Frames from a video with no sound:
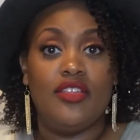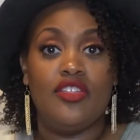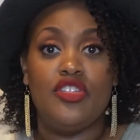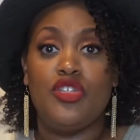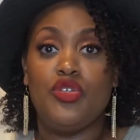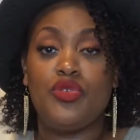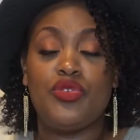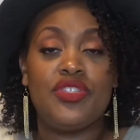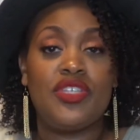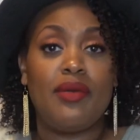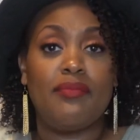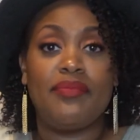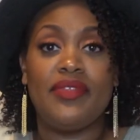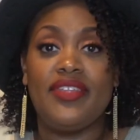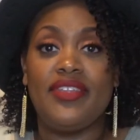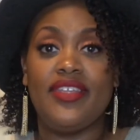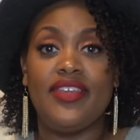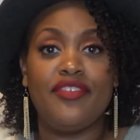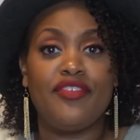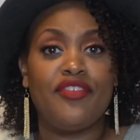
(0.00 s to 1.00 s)
do
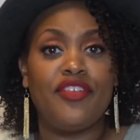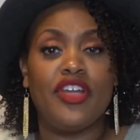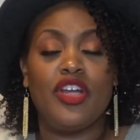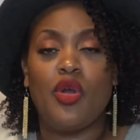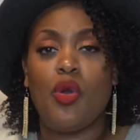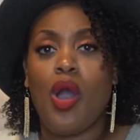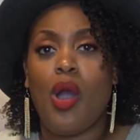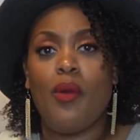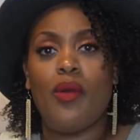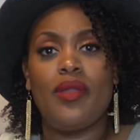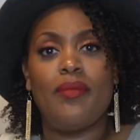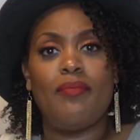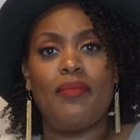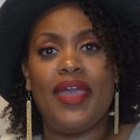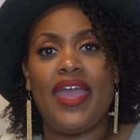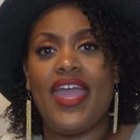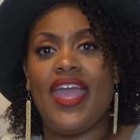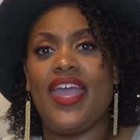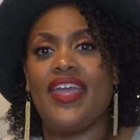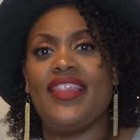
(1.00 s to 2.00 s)
something different, go out with a
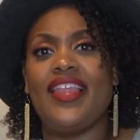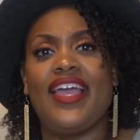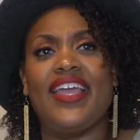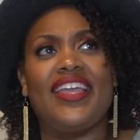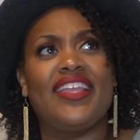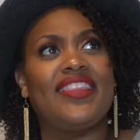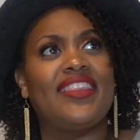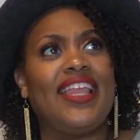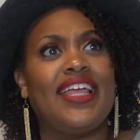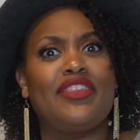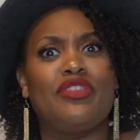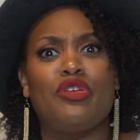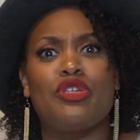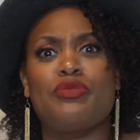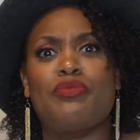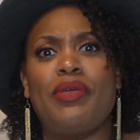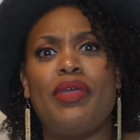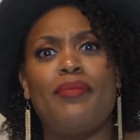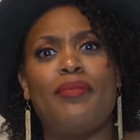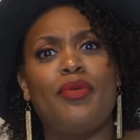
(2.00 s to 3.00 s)
bang, like
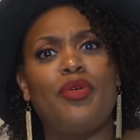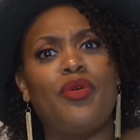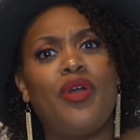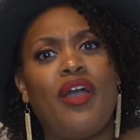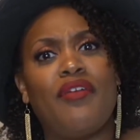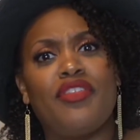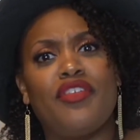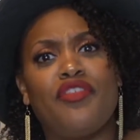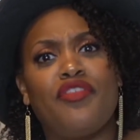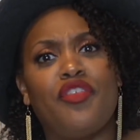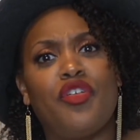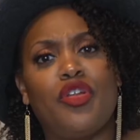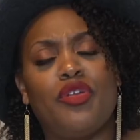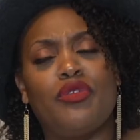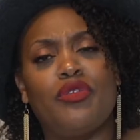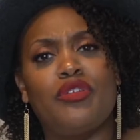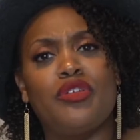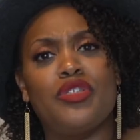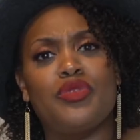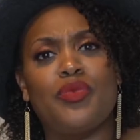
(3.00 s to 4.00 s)
those people who have the
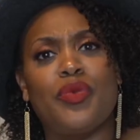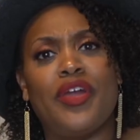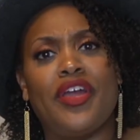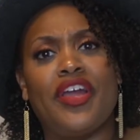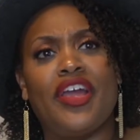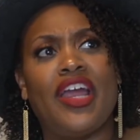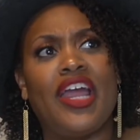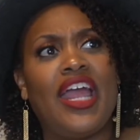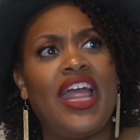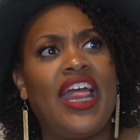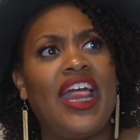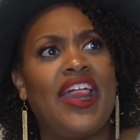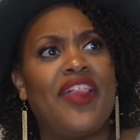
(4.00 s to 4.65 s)
funerals where